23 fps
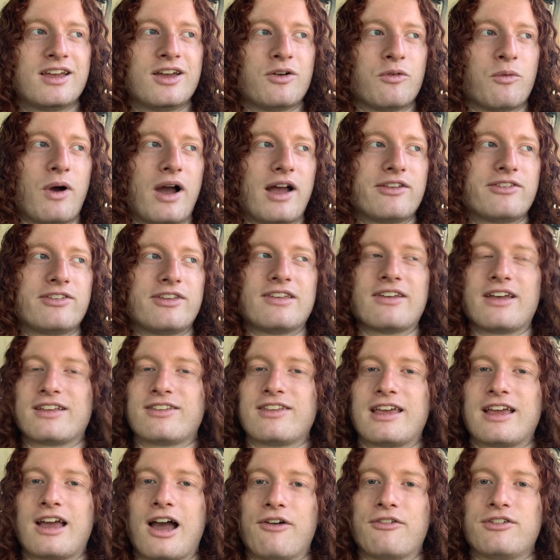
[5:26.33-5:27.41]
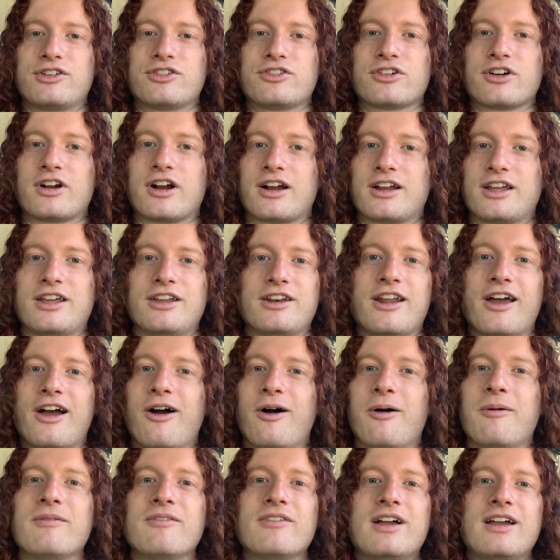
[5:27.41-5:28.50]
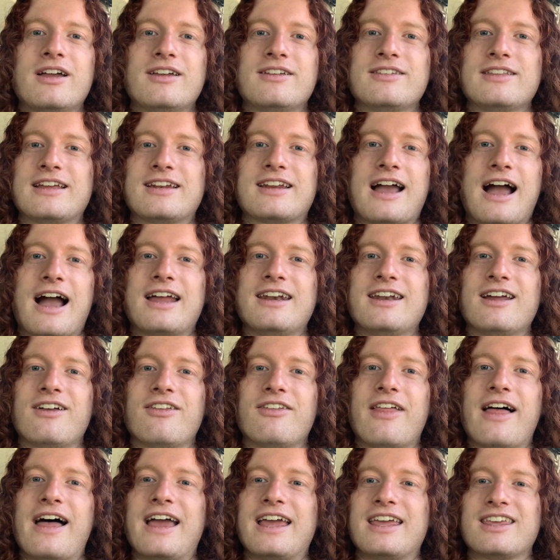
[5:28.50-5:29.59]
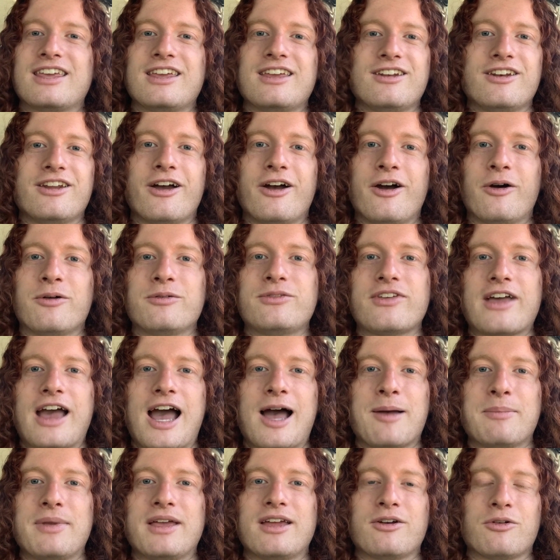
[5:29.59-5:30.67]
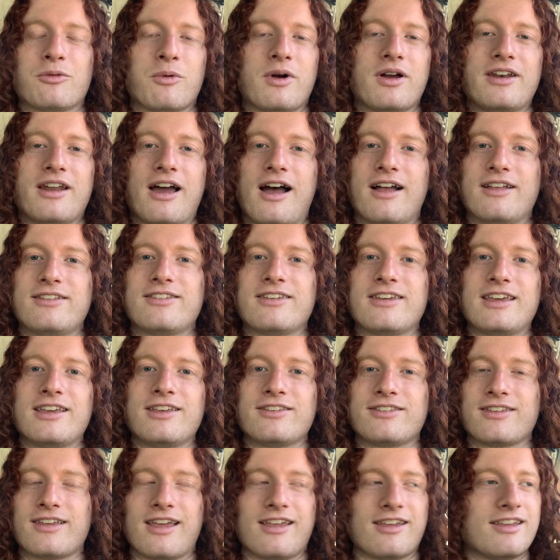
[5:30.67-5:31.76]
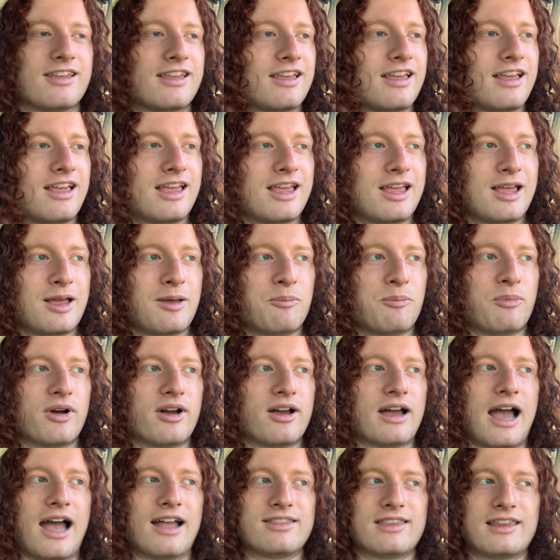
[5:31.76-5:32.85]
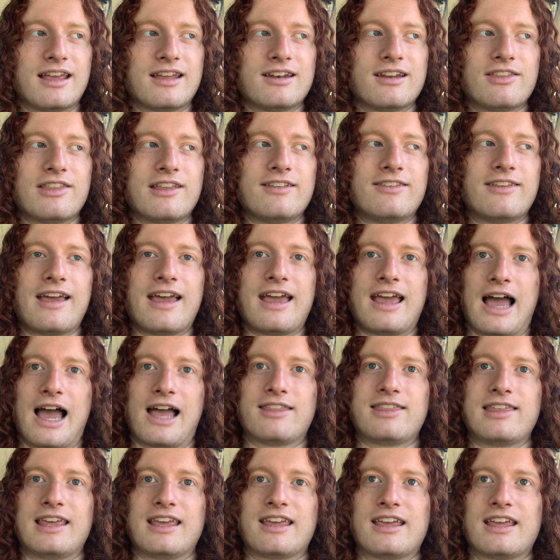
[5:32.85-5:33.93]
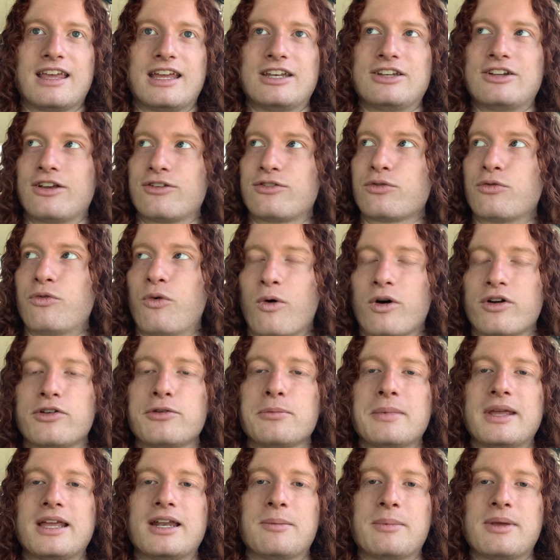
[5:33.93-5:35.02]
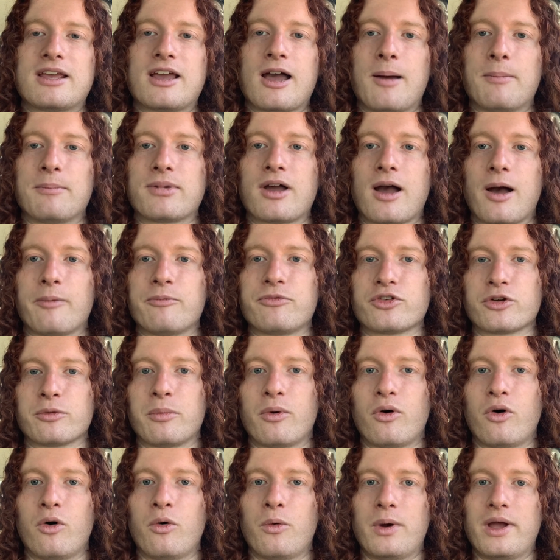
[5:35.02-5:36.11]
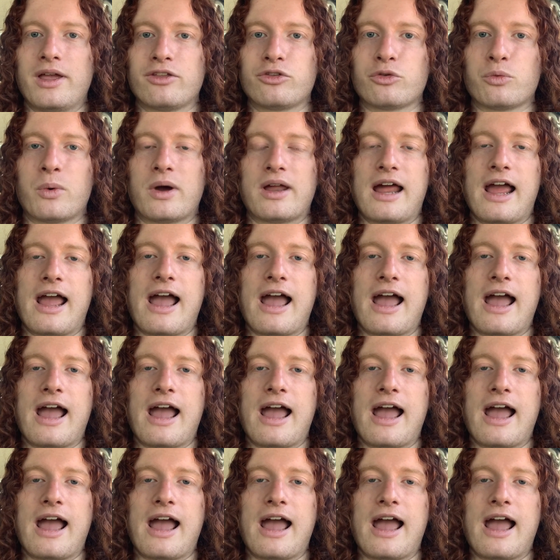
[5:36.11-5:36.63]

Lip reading: why does he like take off his shirt? You know, they kind of like, you know, tap it and whatnot, tease it. But at the end of the day, I think it just forced me to become comfortable with what I